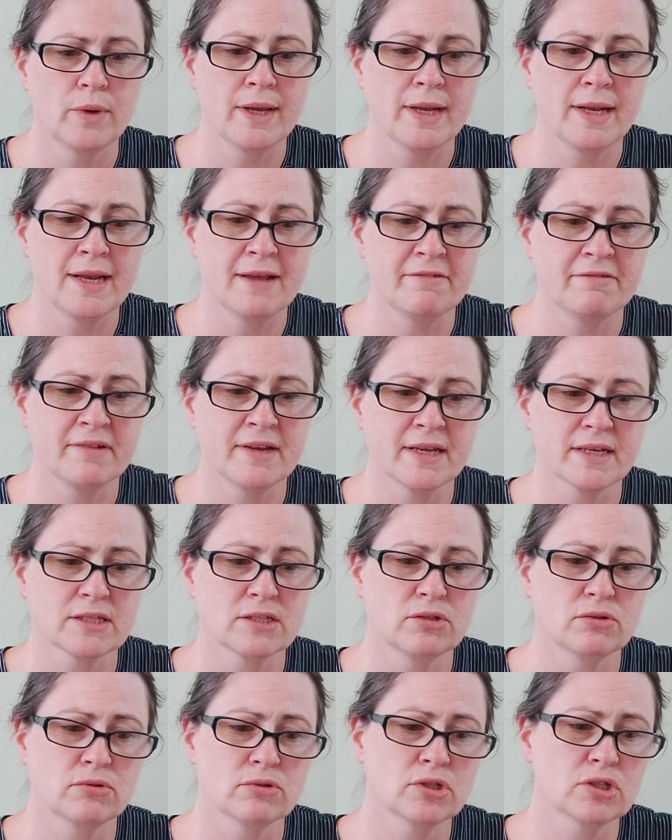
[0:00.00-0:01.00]
live next
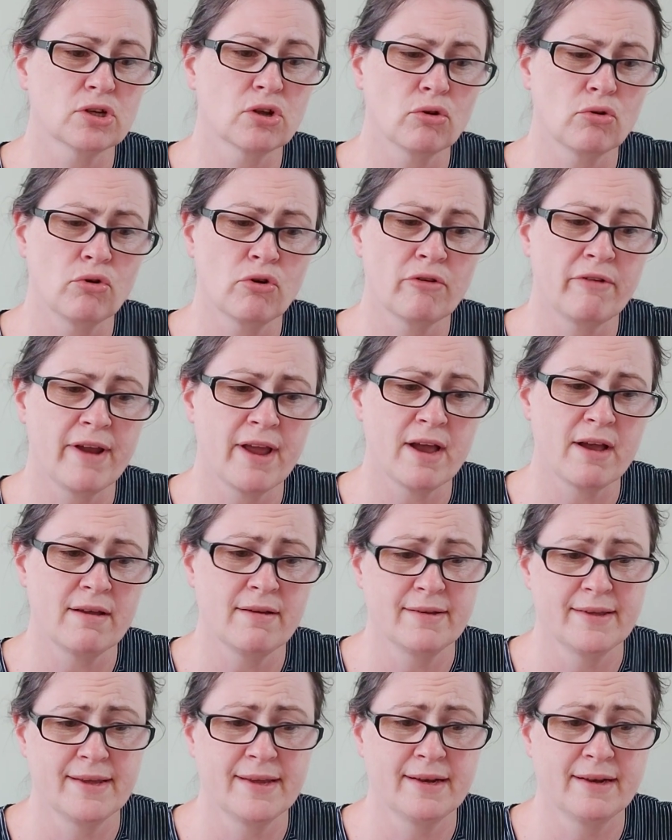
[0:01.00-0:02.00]
door to
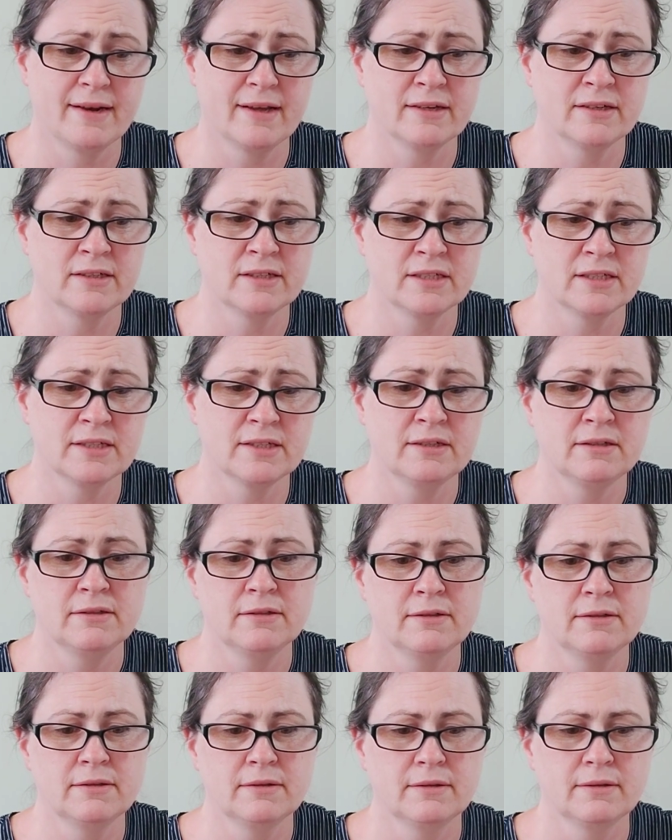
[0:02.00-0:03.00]
Gloria in London,
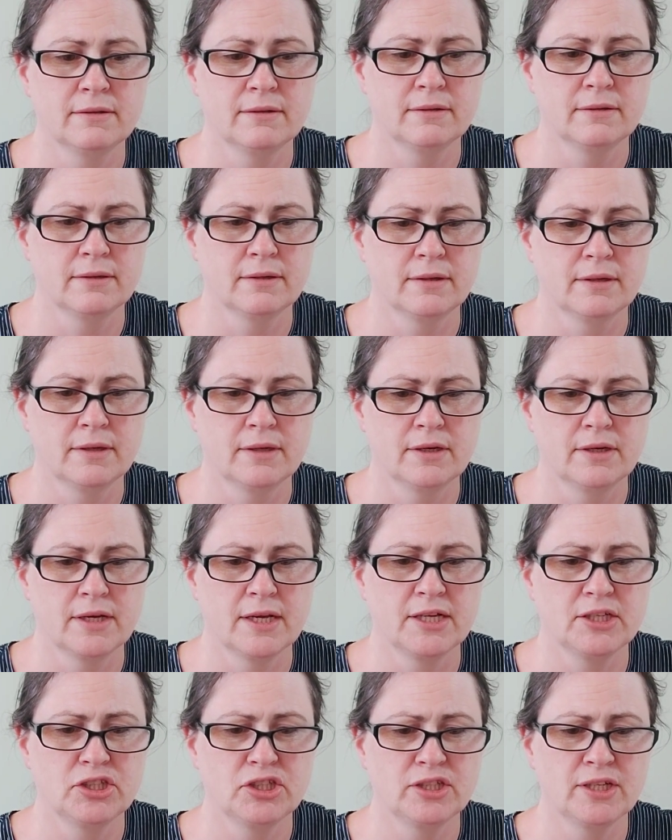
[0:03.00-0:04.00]

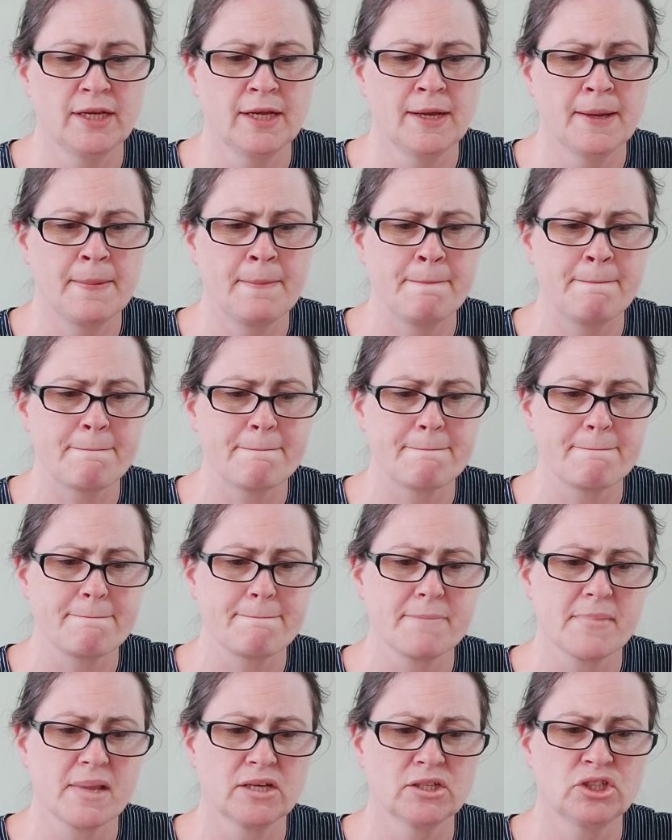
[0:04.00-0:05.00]
and she
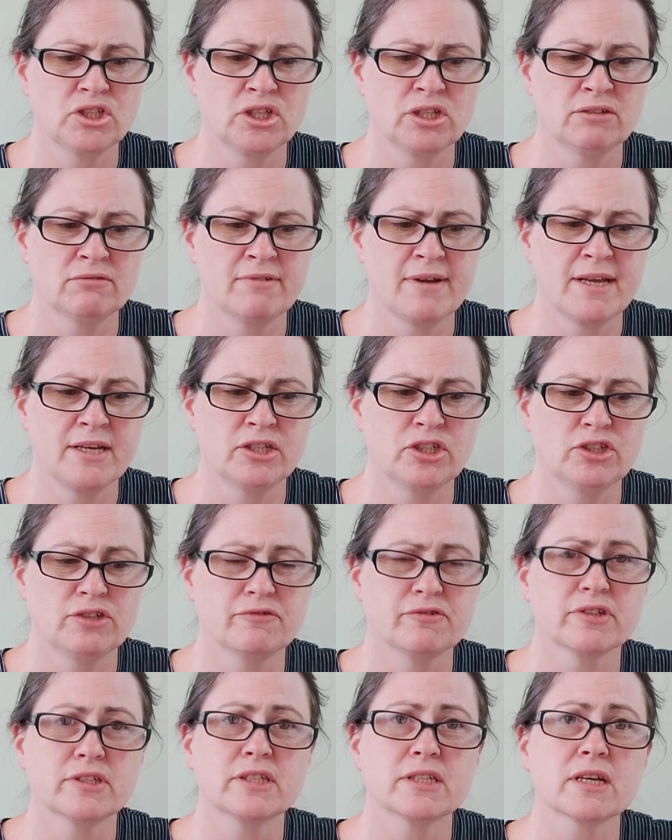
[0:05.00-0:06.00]
arranged
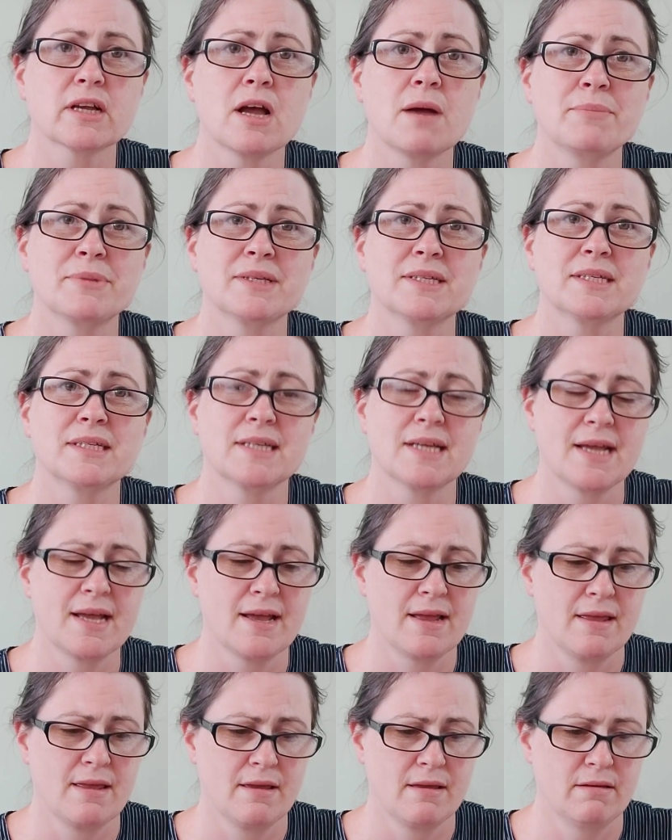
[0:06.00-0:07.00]
for us to come and
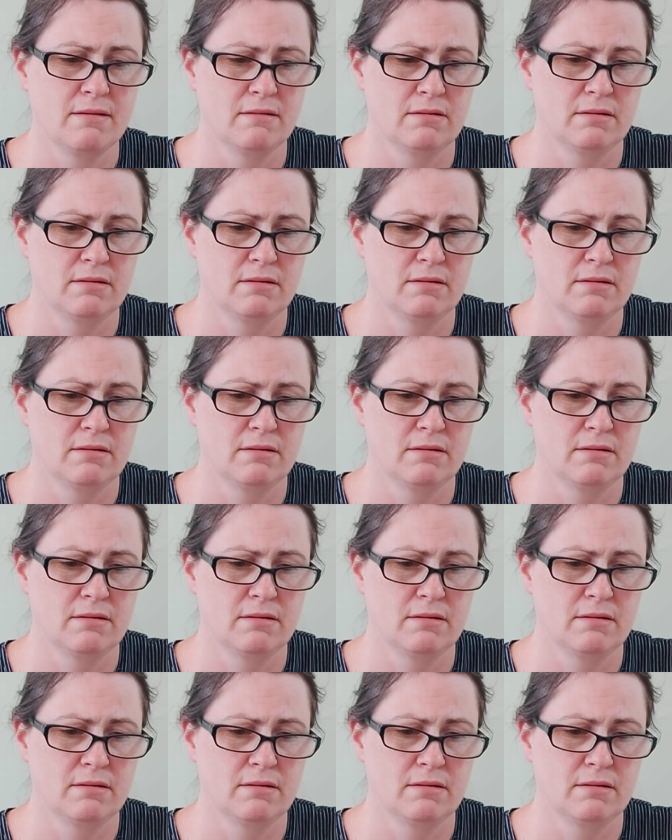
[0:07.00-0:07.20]
stay."